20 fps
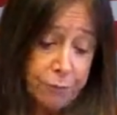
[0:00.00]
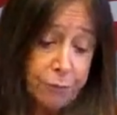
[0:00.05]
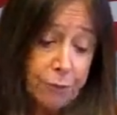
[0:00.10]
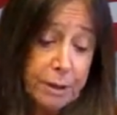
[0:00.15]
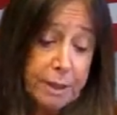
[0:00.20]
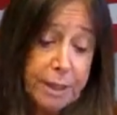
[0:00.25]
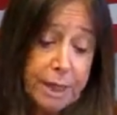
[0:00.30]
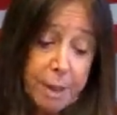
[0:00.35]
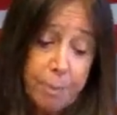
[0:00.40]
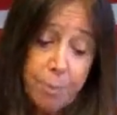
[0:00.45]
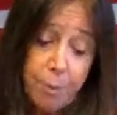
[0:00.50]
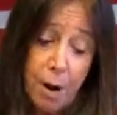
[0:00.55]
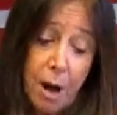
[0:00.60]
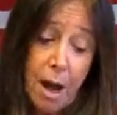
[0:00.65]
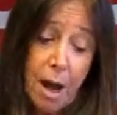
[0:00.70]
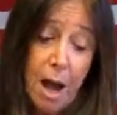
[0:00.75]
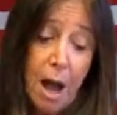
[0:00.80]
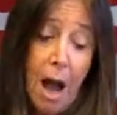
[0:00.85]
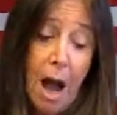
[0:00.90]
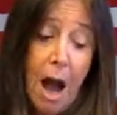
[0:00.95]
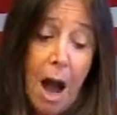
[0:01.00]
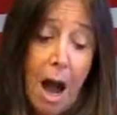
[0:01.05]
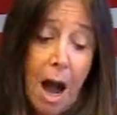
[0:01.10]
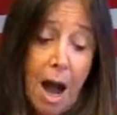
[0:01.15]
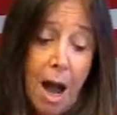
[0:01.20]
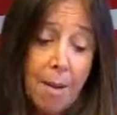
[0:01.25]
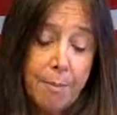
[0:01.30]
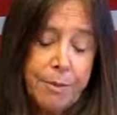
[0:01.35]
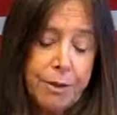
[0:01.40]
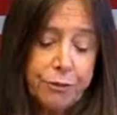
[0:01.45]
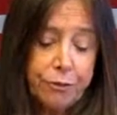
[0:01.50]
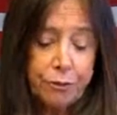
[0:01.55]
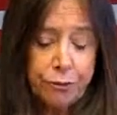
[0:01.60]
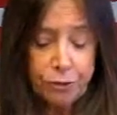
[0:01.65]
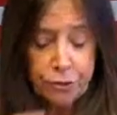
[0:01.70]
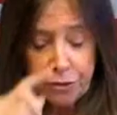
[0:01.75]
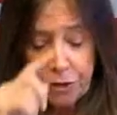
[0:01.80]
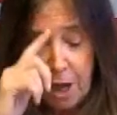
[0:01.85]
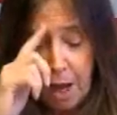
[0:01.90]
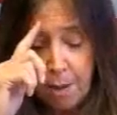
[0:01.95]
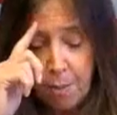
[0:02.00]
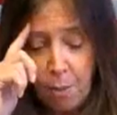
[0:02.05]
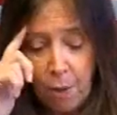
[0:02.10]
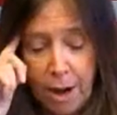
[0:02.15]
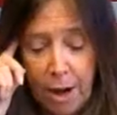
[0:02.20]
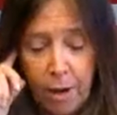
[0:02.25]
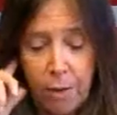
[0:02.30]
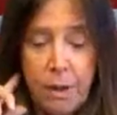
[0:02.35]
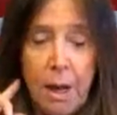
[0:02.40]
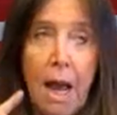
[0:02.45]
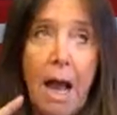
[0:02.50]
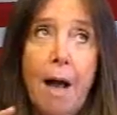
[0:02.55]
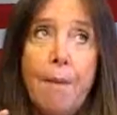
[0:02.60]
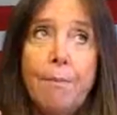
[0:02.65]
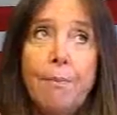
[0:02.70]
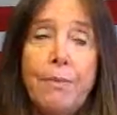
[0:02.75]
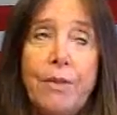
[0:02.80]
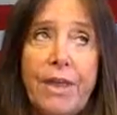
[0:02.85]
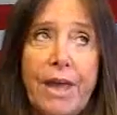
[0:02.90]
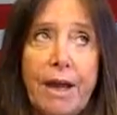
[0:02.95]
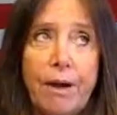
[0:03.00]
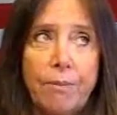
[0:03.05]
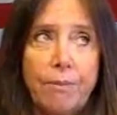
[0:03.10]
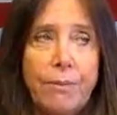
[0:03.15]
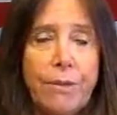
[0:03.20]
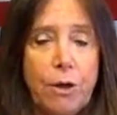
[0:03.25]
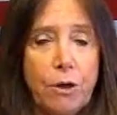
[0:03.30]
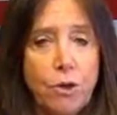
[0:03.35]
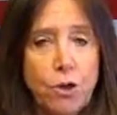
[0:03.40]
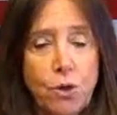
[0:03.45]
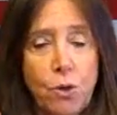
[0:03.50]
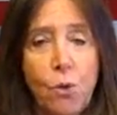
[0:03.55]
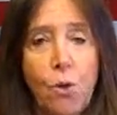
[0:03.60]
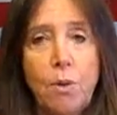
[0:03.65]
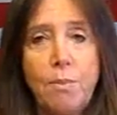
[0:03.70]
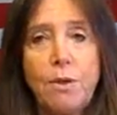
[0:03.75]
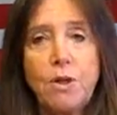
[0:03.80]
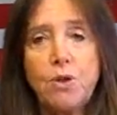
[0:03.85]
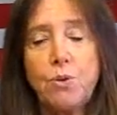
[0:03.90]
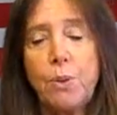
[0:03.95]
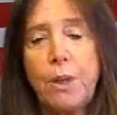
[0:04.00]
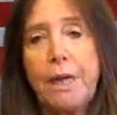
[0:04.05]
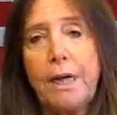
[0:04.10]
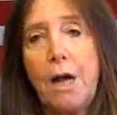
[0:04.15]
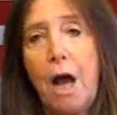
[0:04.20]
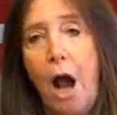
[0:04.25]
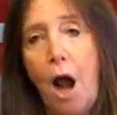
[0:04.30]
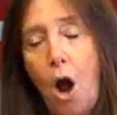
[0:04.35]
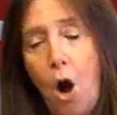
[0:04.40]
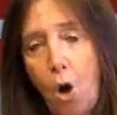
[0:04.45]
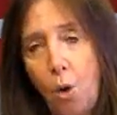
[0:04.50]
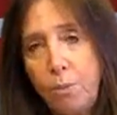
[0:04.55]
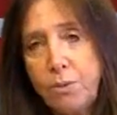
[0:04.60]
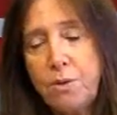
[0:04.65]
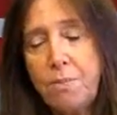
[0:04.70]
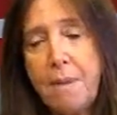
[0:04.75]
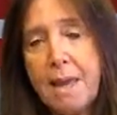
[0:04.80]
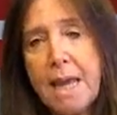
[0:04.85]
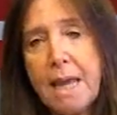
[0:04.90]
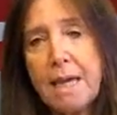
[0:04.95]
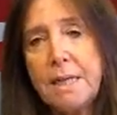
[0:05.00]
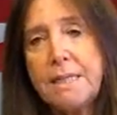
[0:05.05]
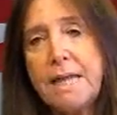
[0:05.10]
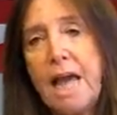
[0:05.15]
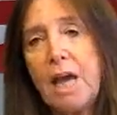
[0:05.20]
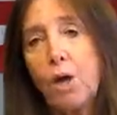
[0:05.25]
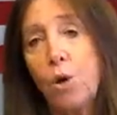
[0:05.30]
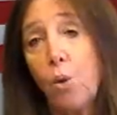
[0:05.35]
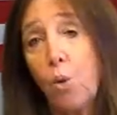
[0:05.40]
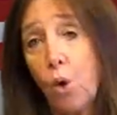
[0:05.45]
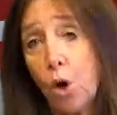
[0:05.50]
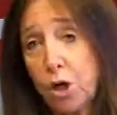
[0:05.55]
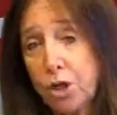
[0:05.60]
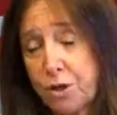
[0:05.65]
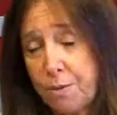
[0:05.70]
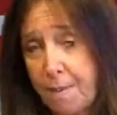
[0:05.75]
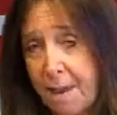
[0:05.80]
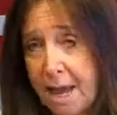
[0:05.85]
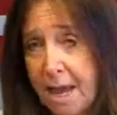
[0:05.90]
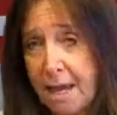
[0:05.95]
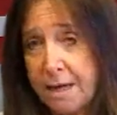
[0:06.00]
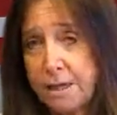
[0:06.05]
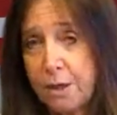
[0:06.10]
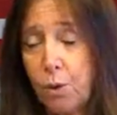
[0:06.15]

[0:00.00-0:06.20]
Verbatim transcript: For Libra, um, this is a time where they're they're torn between a home demand and a work demand.